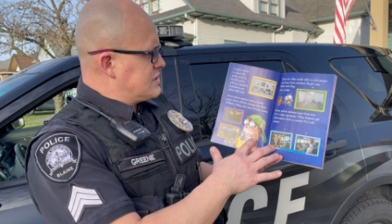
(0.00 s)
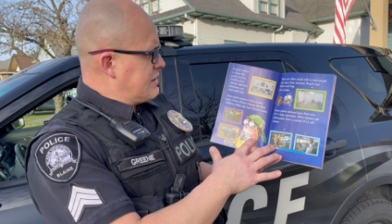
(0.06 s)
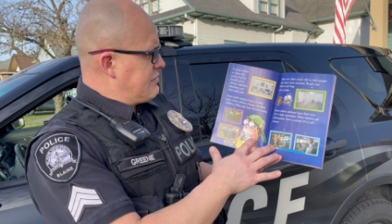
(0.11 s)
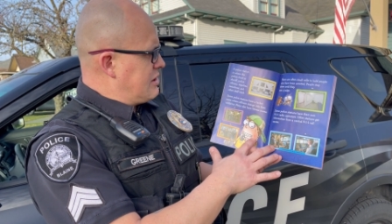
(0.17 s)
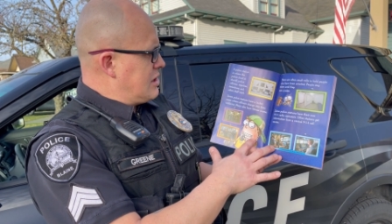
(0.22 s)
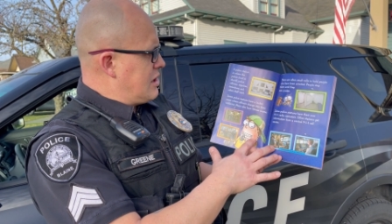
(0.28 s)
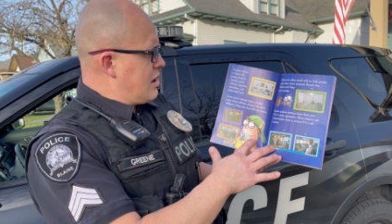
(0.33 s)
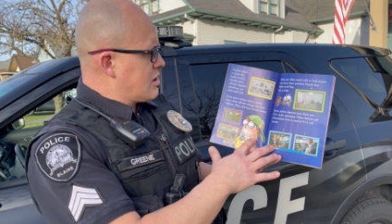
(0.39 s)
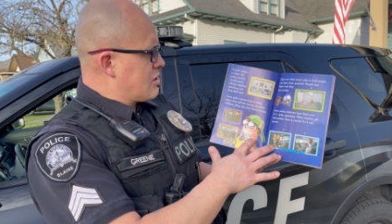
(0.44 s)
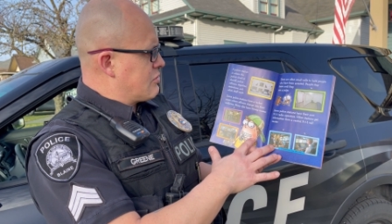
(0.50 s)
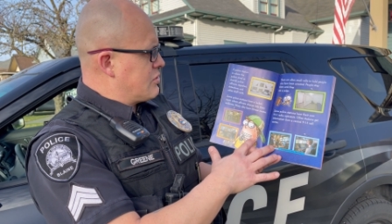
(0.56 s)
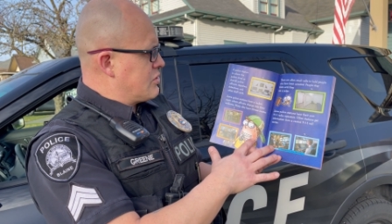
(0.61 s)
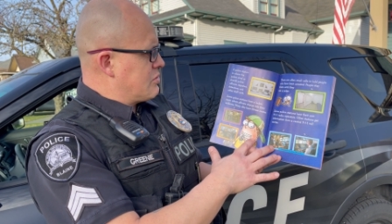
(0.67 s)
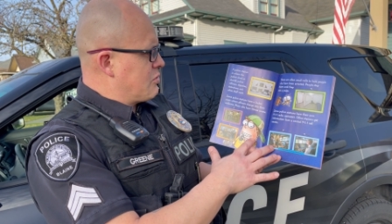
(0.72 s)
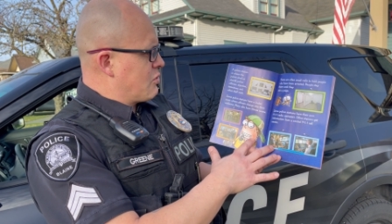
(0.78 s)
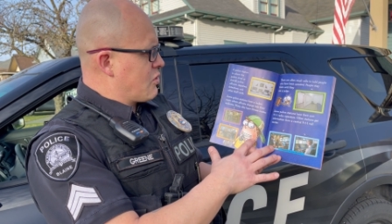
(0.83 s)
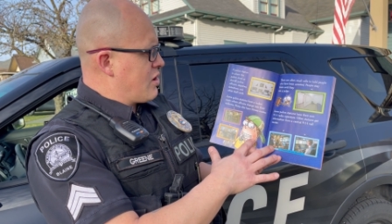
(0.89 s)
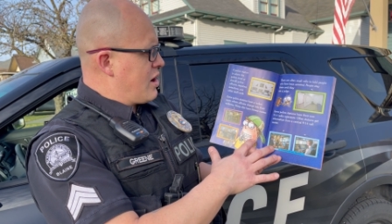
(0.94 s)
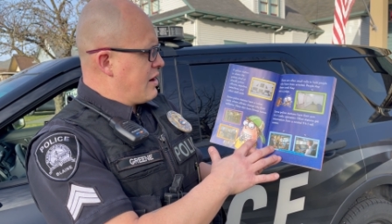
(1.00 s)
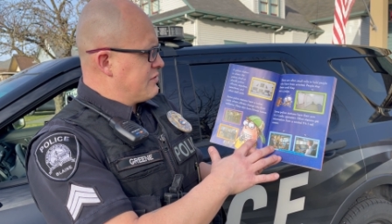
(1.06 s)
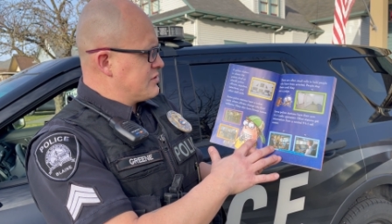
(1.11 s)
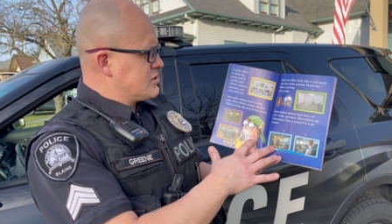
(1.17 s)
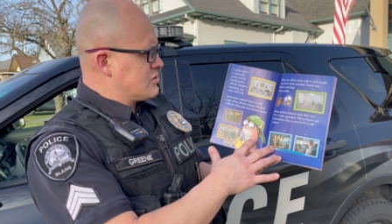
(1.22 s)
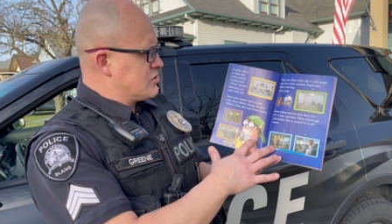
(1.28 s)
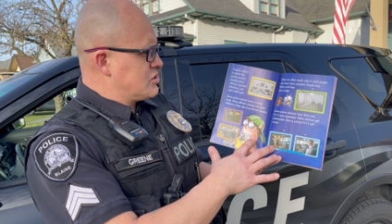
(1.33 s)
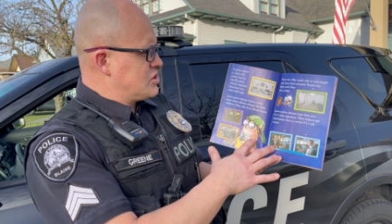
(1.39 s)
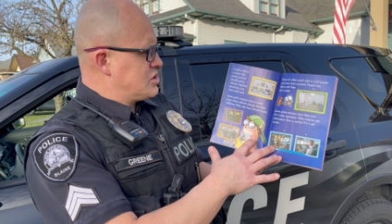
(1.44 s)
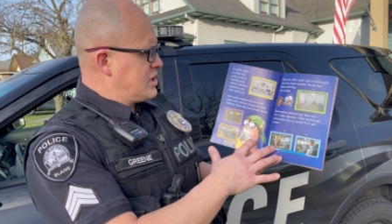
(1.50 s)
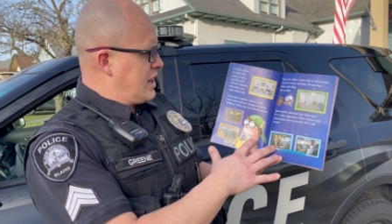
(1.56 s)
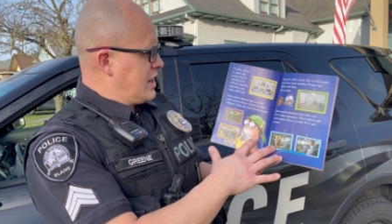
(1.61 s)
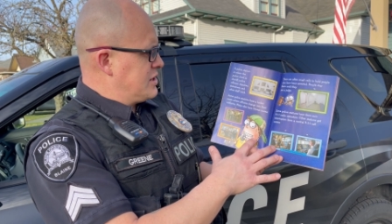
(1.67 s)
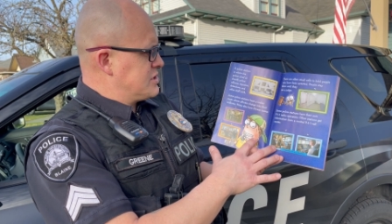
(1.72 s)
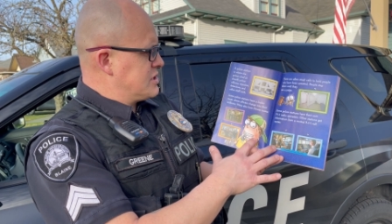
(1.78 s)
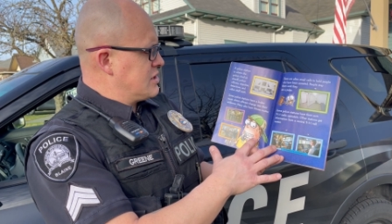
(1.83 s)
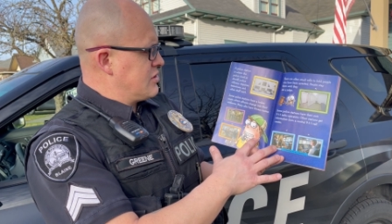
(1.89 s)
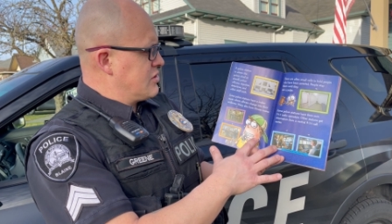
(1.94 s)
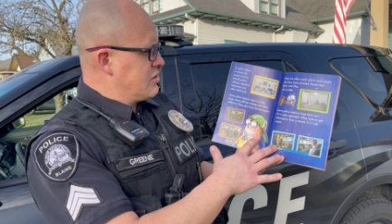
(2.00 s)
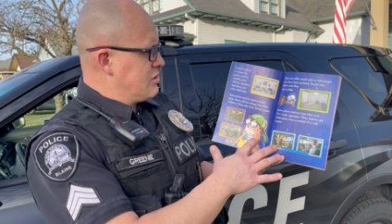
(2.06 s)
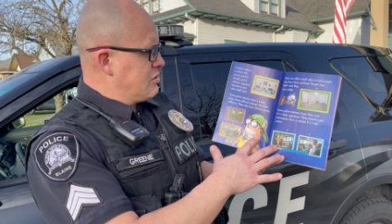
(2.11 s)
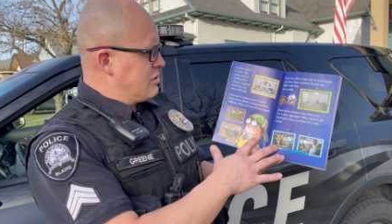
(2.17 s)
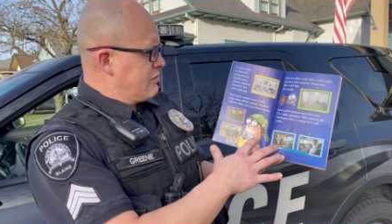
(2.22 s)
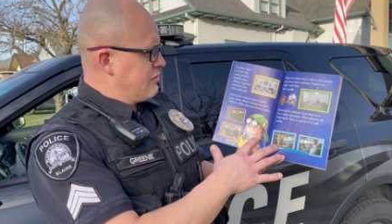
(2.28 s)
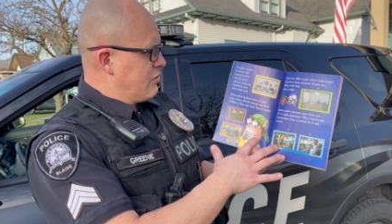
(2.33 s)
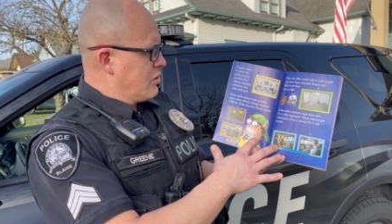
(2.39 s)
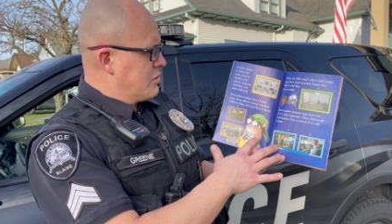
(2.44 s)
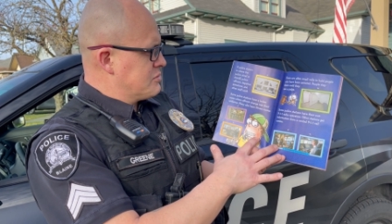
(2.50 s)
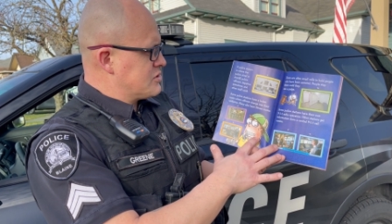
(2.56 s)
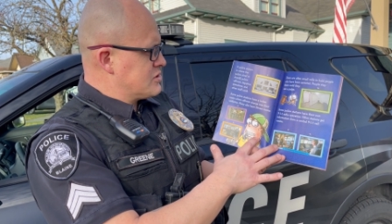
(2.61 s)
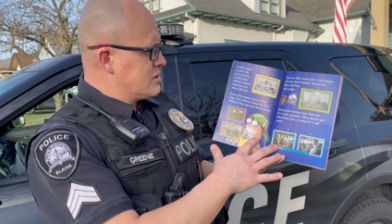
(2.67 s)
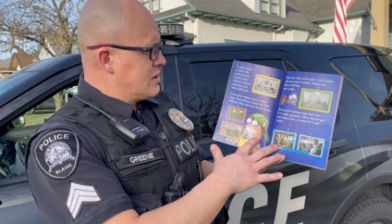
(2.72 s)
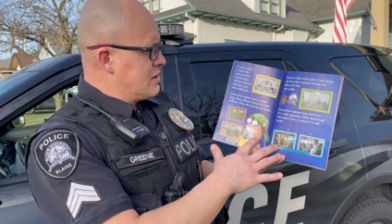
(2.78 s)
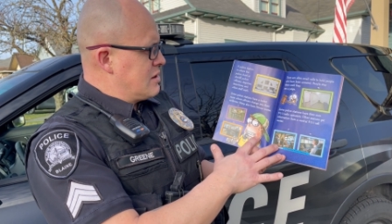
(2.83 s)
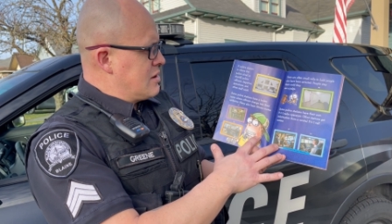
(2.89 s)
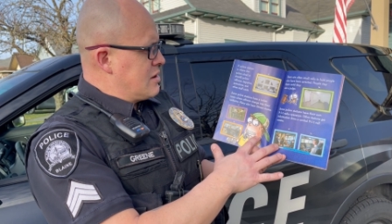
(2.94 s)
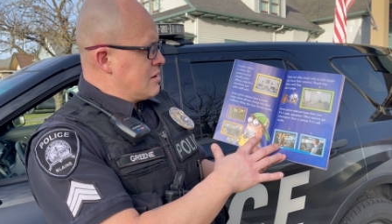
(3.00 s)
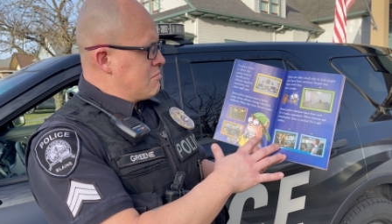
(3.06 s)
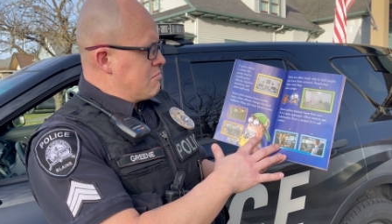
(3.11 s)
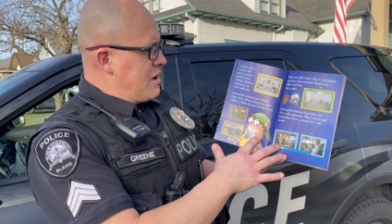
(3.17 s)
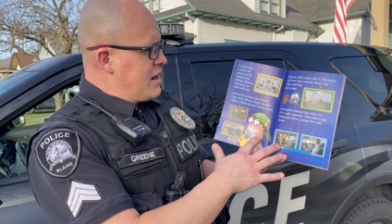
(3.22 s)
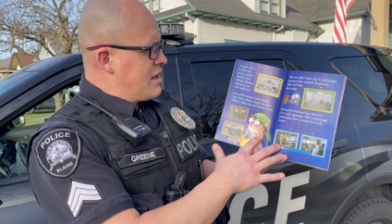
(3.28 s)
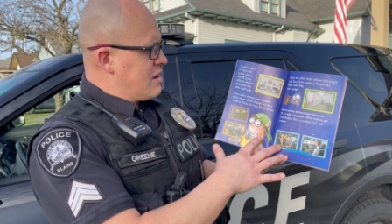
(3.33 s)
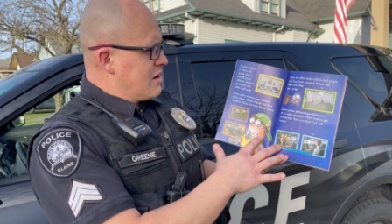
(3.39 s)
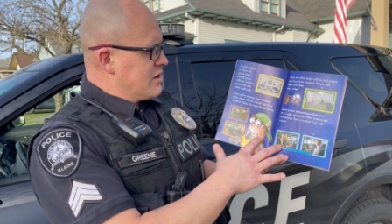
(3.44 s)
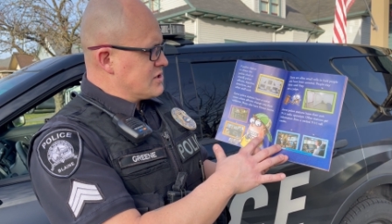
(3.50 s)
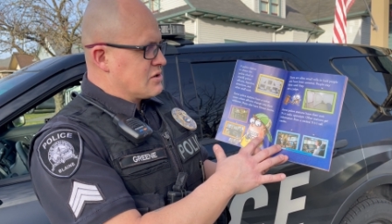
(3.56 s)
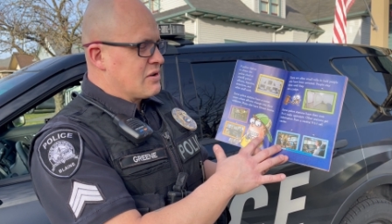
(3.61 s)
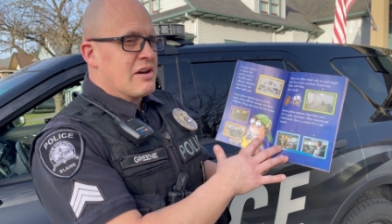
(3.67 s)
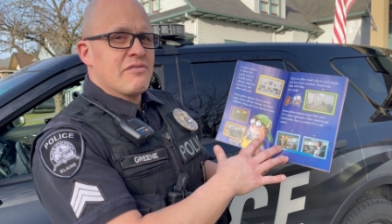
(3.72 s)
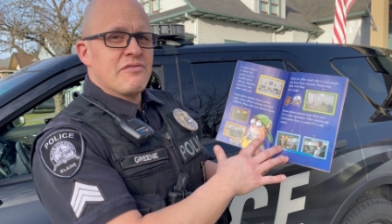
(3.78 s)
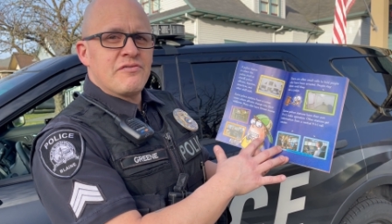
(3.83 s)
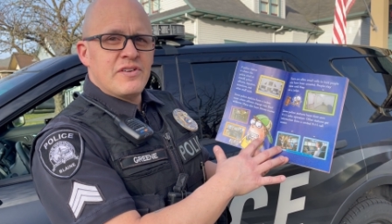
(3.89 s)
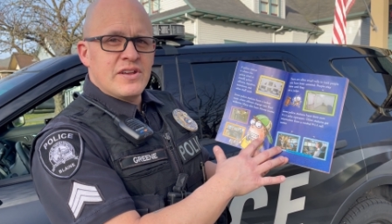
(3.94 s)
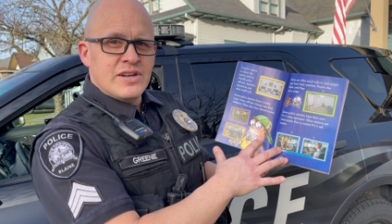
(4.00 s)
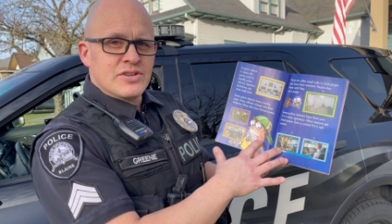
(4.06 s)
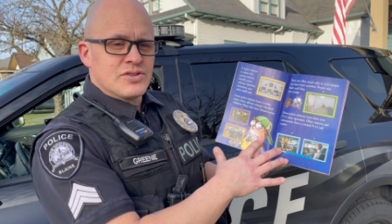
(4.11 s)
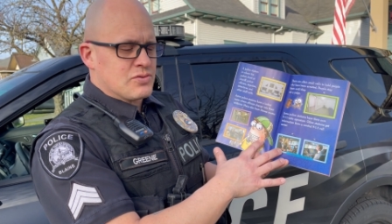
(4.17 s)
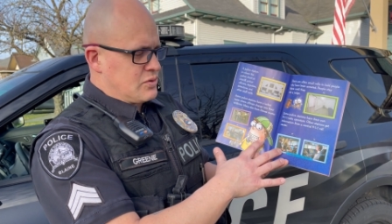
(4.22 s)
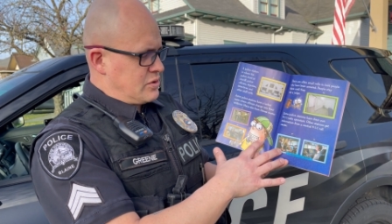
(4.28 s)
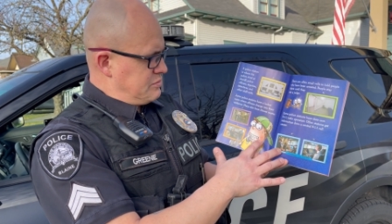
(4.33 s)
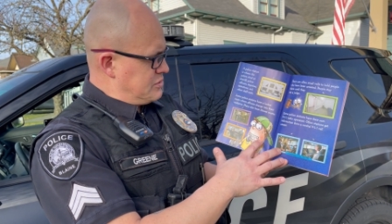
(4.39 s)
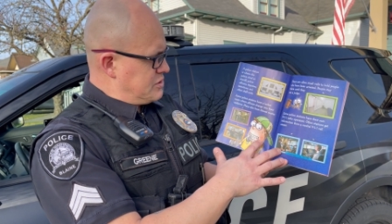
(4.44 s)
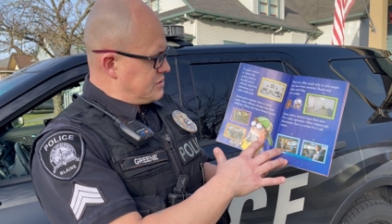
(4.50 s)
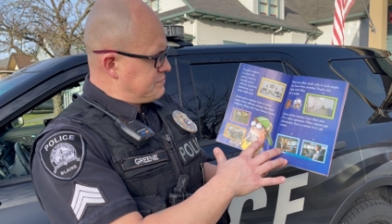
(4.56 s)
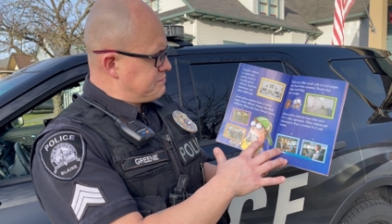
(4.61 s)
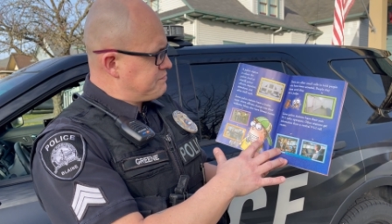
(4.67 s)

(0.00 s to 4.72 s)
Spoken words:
have a locker room where officers change into their uniforms. Many also have fitness rooms.